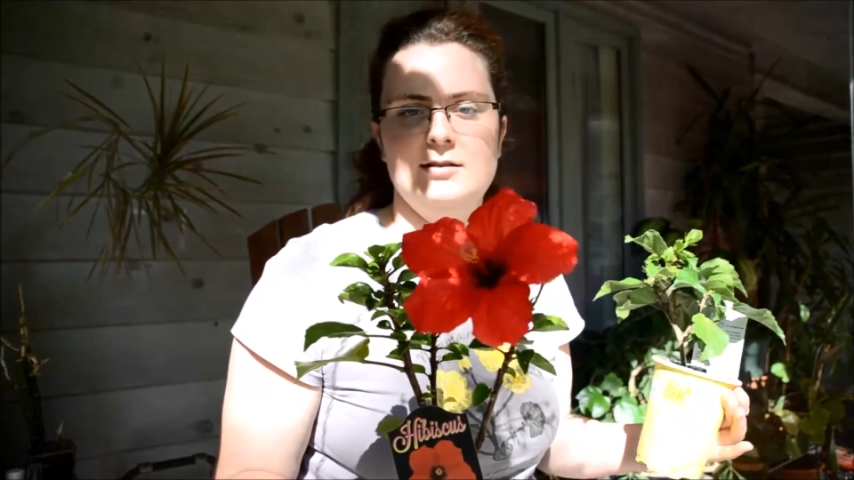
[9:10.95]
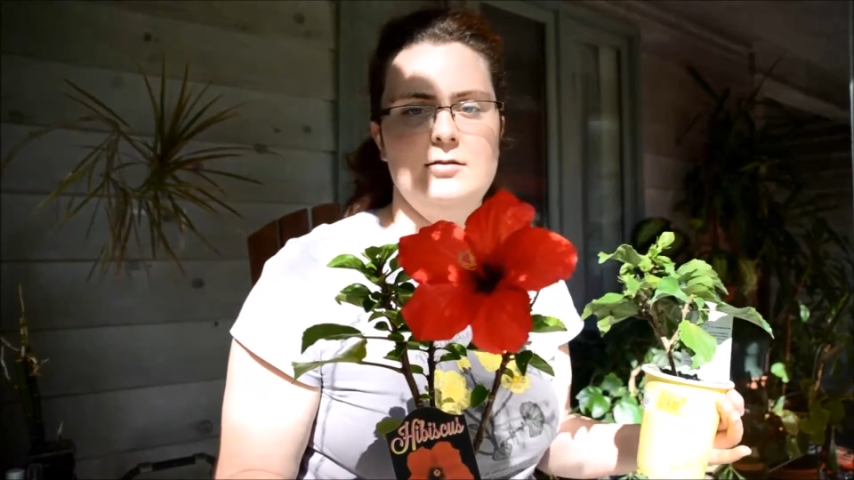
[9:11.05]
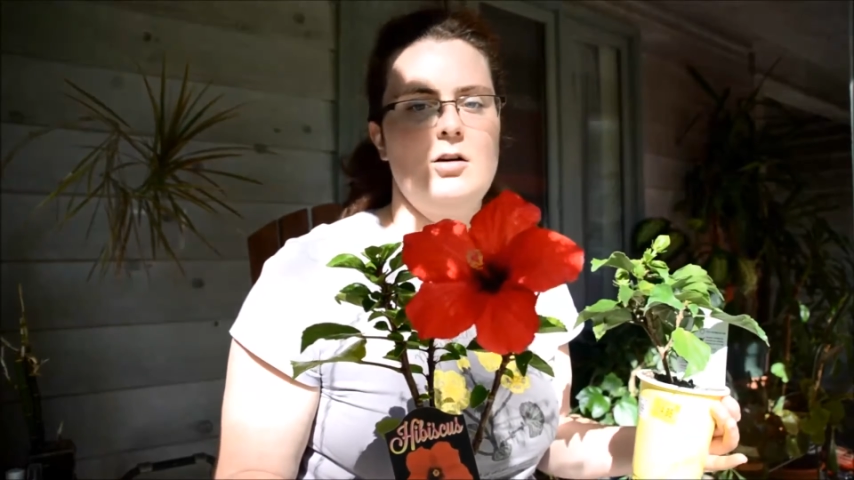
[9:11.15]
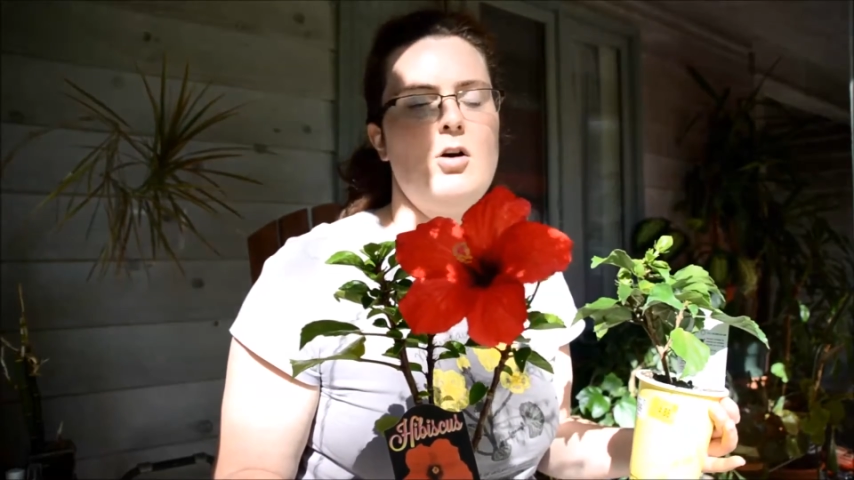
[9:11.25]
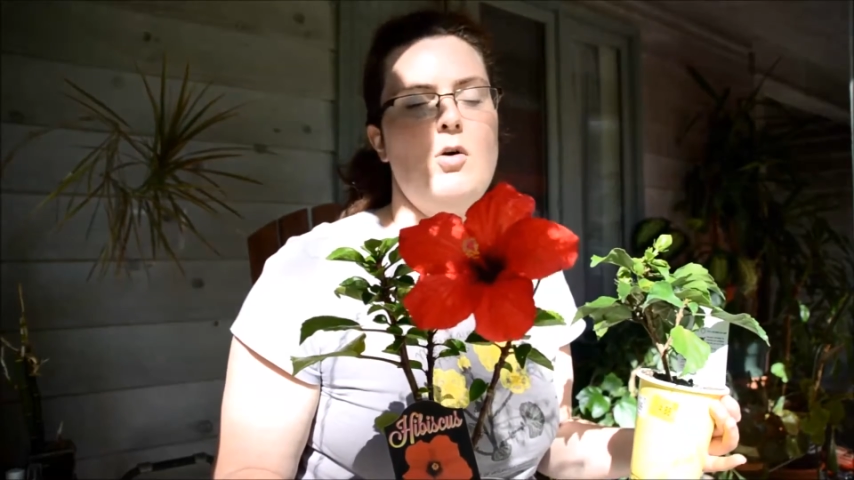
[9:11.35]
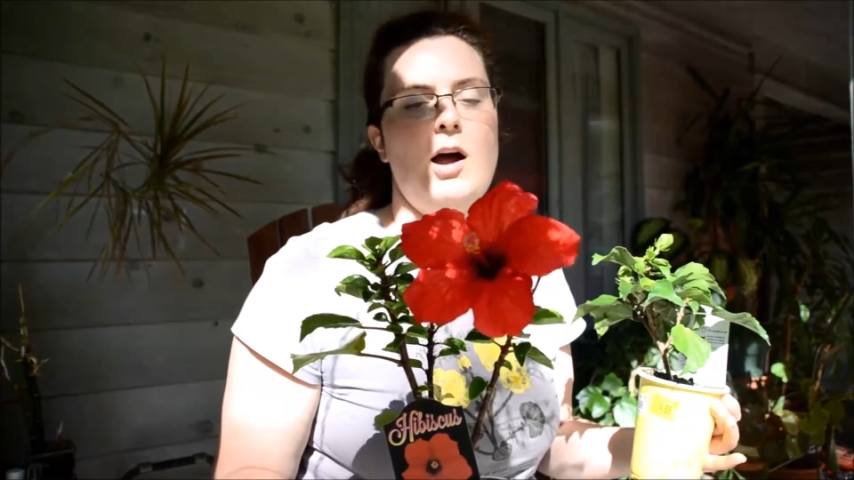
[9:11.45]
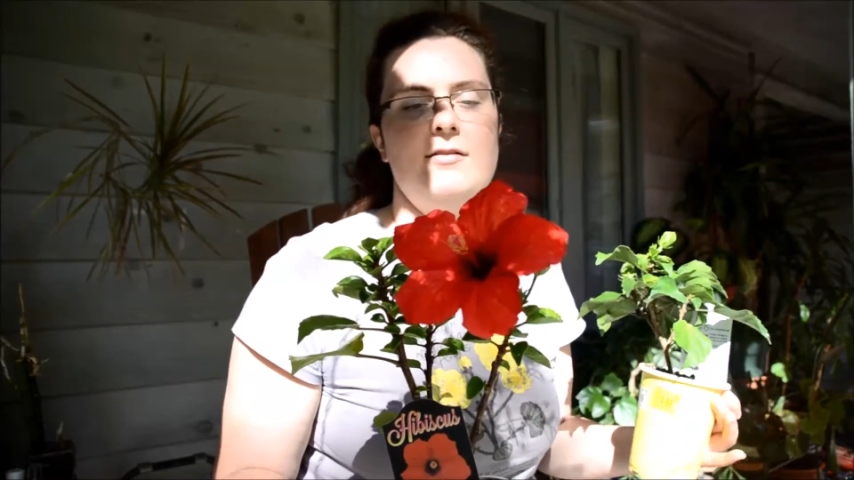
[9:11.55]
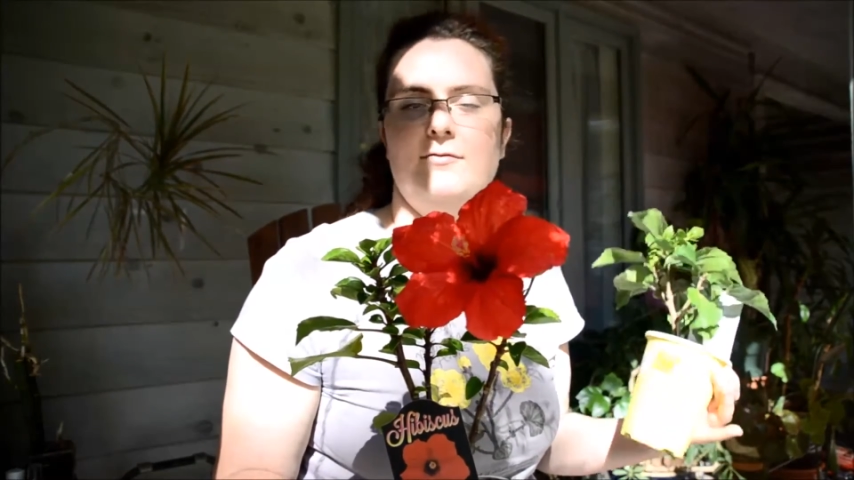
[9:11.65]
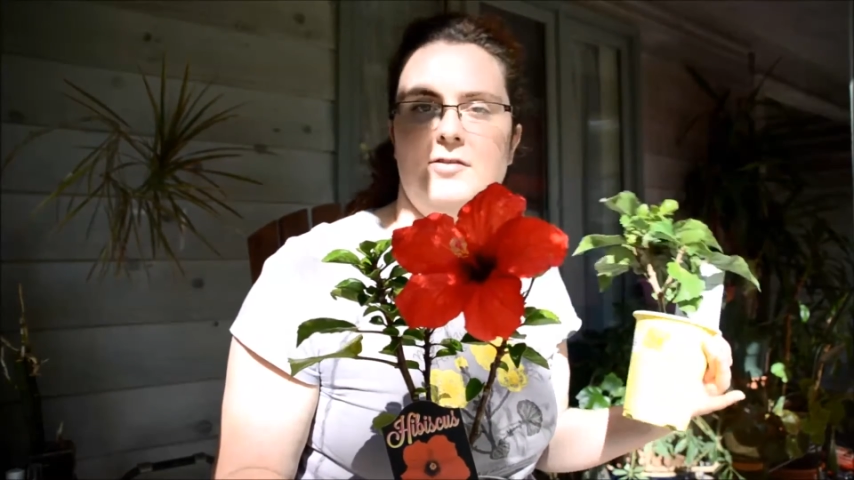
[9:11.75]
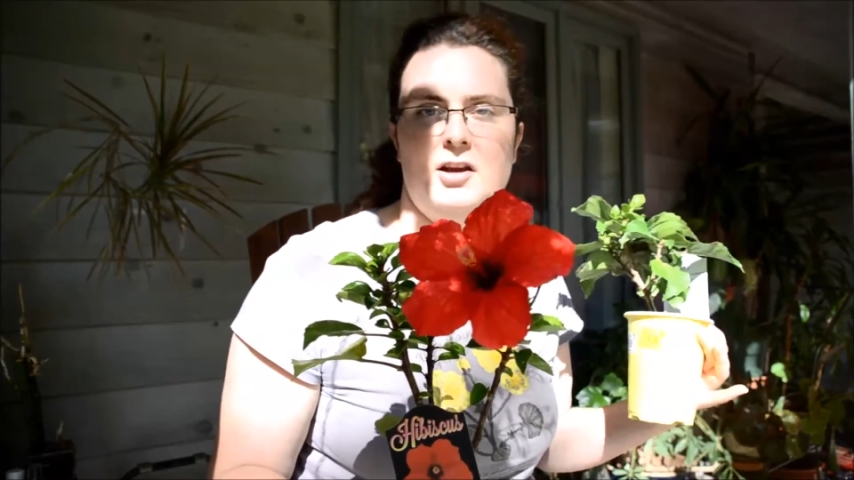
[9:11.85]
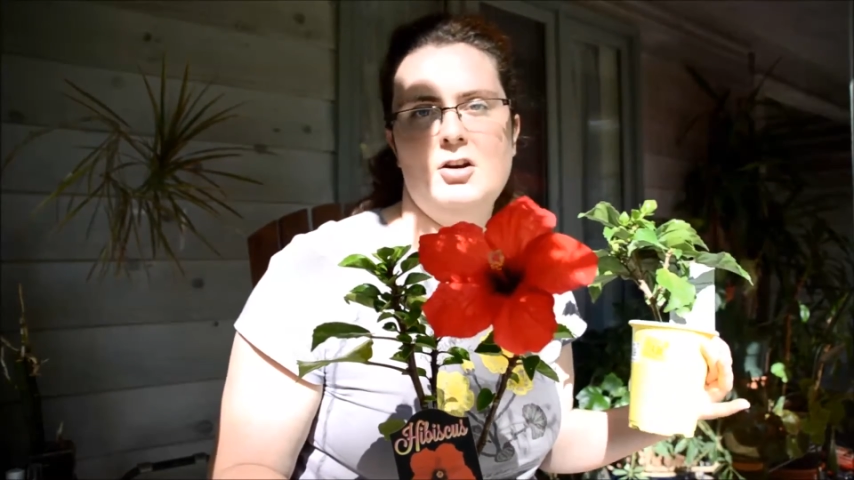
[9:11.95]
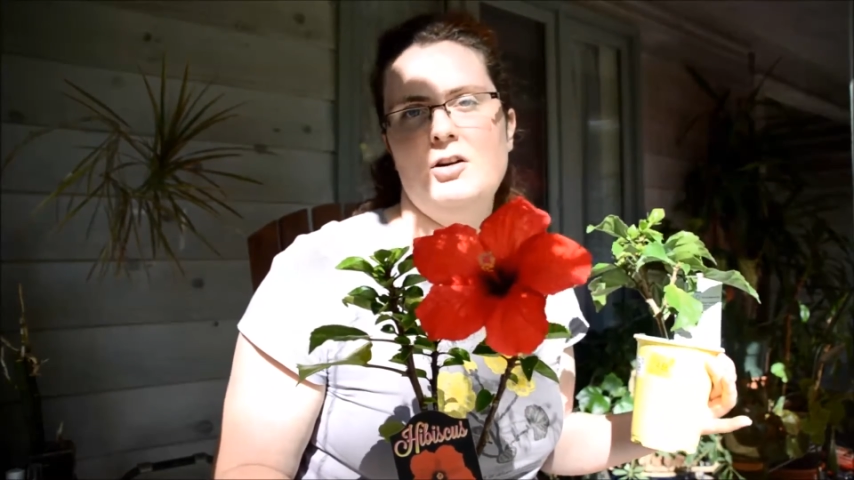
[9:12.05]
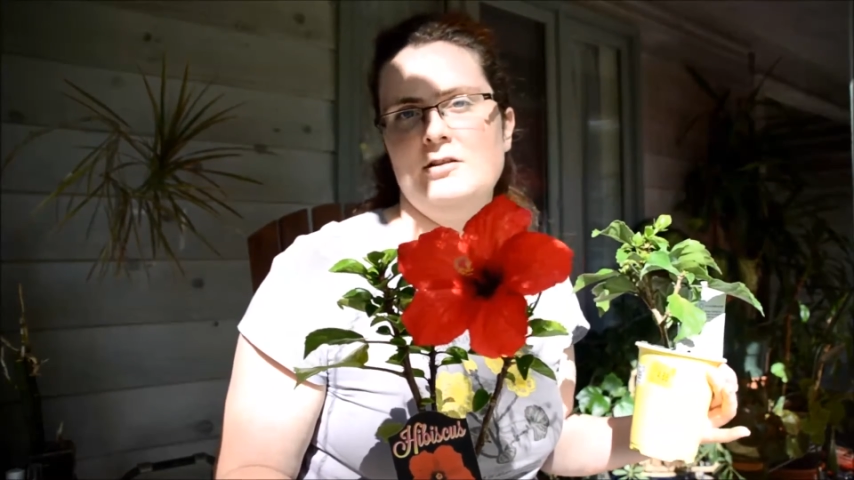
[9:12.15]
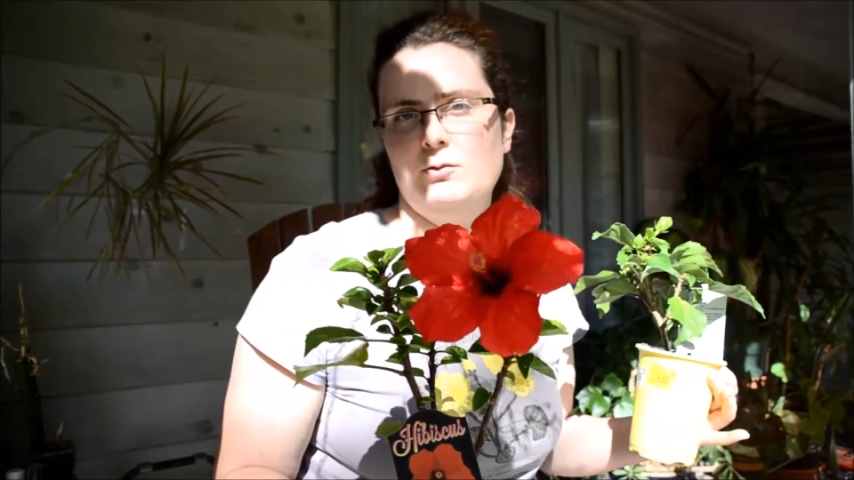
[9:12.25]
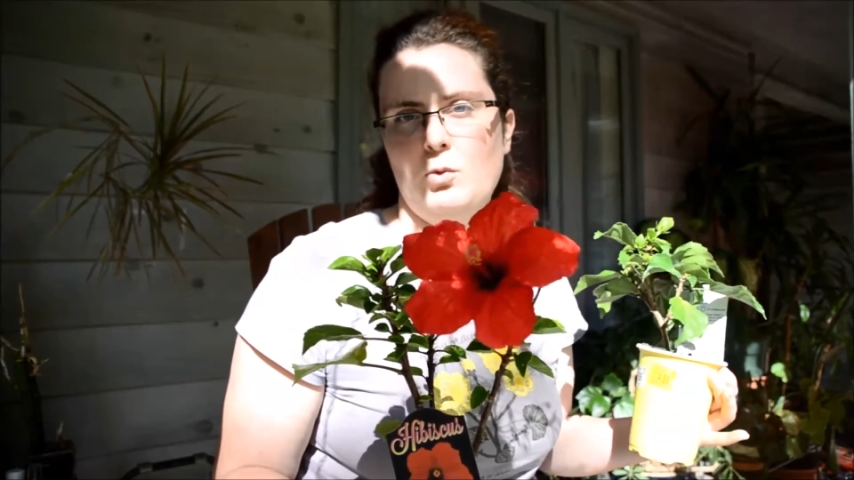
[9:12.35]
so I figure
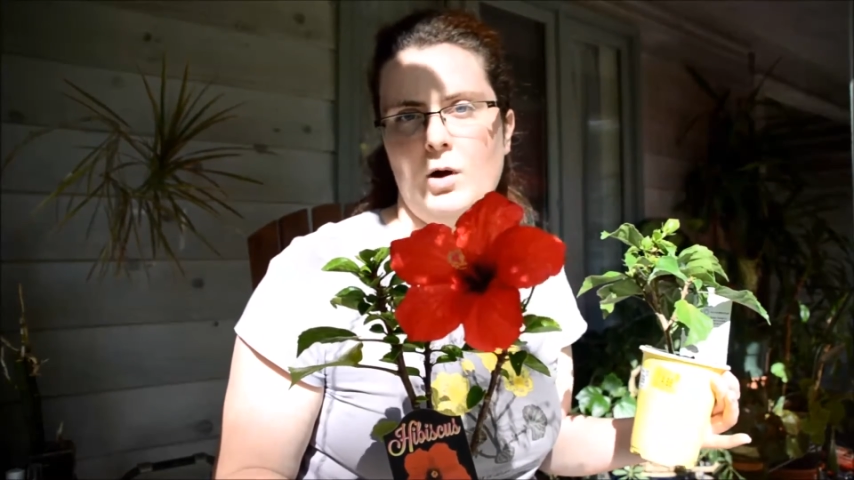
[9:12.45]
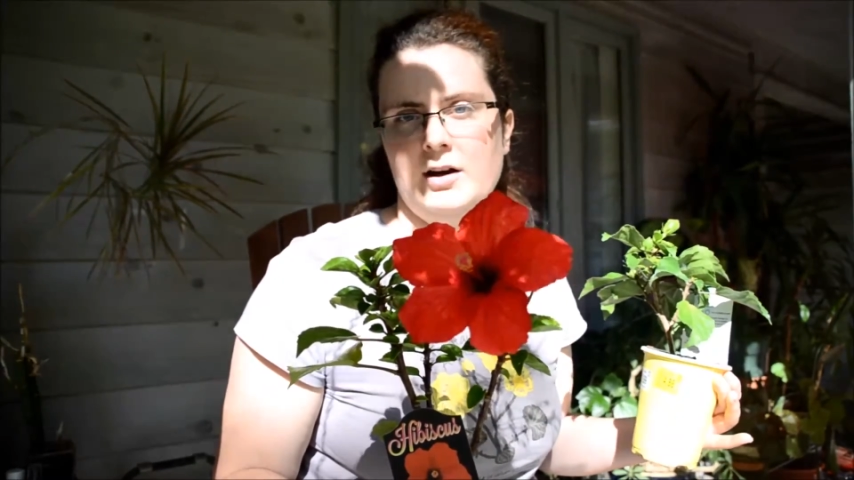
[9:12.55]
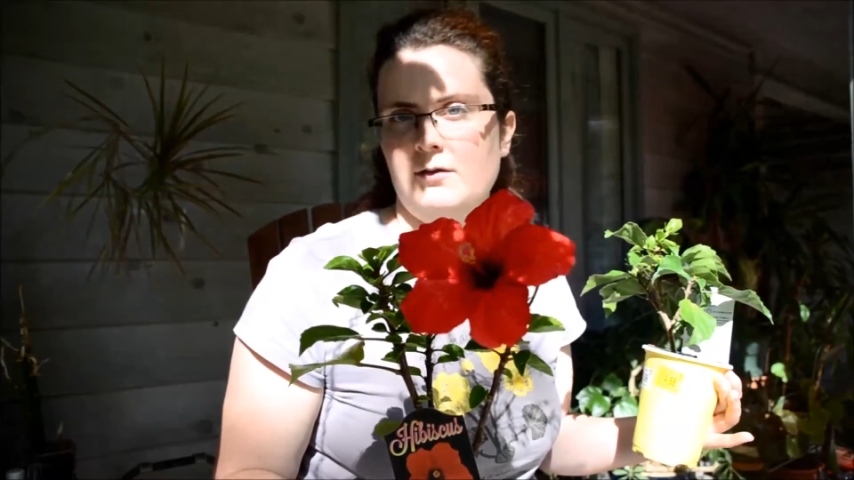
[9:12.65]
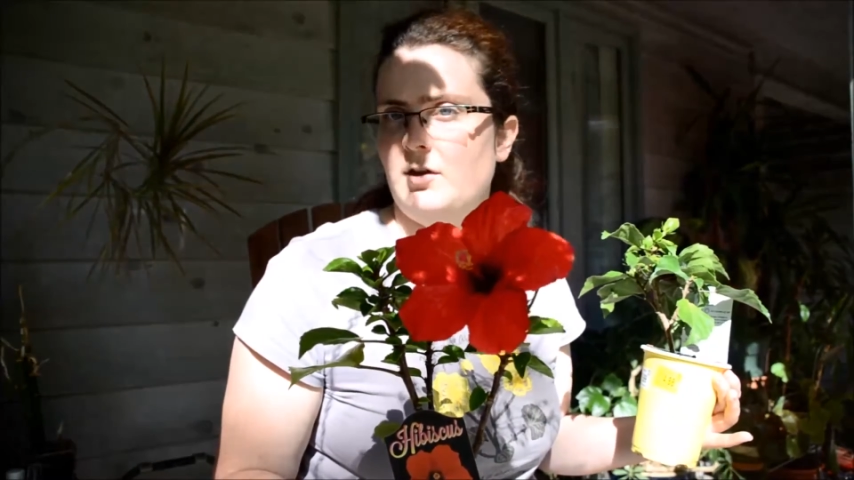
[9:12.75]
it's one of